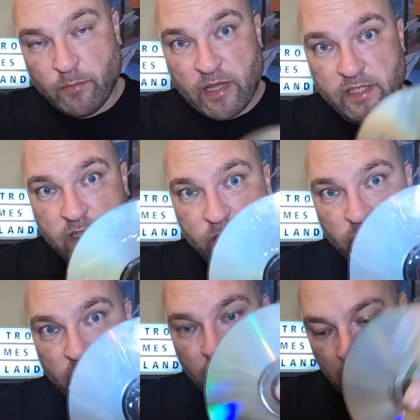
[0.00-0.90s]
the best disc,
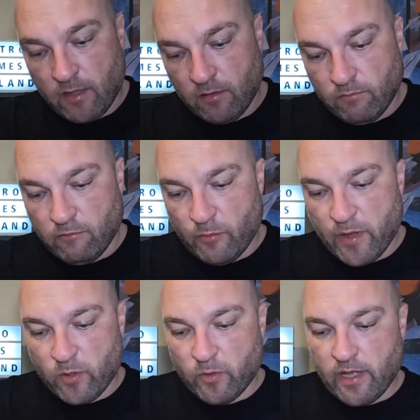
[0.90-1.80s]
but I think that'll rub
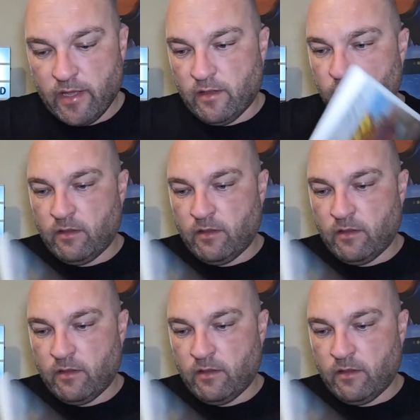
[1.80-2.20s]
out okay.